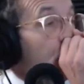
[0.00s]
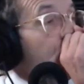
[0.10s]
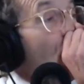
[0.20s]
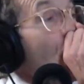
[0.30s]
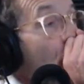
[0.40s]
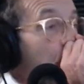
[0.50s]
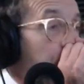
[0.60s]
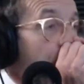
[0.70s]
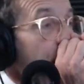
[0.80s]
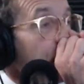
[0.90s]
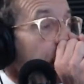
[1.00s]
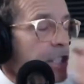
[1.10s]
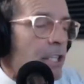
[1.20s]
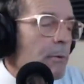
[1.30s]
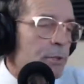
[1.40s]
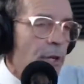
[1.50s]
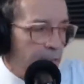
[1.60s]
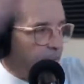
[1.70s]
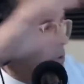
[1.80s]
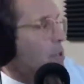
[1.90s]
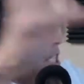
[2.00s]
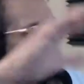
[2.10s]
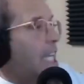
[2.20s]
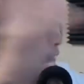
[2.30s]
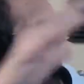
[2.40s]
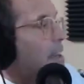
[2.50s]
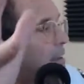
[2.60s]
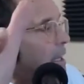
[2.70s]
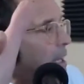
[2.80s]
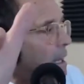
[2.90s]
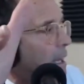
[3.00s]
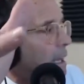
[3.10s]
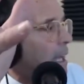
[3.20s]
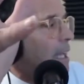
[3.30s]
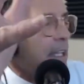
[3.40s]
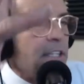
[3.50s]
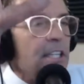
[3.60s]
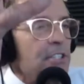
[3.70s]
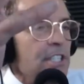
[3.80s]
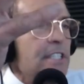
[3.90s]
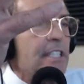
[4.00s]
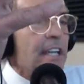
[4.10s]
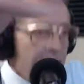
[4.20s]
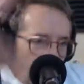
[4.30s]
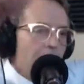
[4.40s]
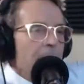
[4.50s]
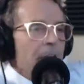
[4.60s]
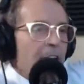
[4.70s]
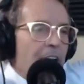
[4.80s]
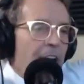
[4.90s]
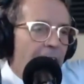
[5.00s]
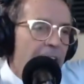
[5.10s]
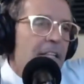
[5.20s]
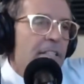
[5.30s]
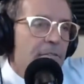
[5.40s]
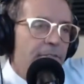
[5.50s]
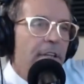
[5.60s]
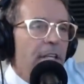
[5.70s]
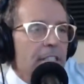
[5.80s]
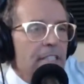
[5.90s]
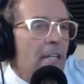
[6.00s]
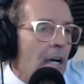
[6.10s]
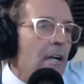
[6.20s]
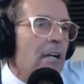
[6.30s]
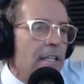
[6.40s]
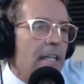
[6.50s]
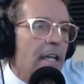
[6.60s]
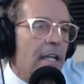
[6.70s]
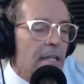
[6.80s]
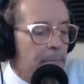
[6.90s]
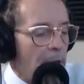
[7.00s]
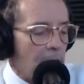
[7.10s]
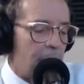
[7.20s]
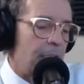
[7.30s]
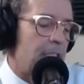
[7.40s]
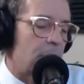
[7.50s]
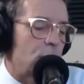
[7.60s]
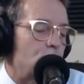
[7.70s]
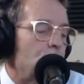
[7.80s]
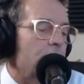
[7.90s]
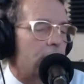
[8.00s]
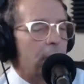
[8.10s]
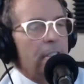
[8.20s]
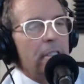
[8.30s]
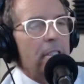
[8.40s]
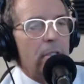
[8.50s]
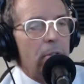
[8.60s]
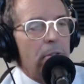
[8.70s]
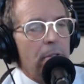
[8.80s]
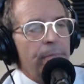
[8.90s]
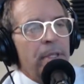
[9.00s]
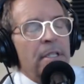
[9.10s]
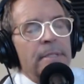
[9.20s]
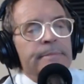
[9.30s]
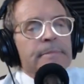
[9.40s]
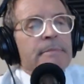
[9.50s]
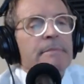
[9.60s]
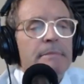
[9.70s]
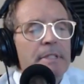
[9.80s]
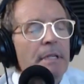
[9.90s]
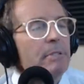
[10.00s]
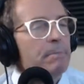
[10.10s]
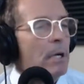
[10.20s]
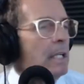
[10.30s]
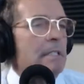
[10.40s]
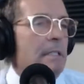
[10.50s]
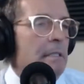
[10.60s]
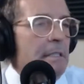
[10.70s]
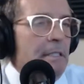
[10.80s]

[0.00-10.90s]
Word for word: Sarah, pay attention. Sarah was trying fiercely to get out of the net, and then she just gave up. Hands and feet just hung on the net, and the ball kind of just trickled into the goal. That was priceless.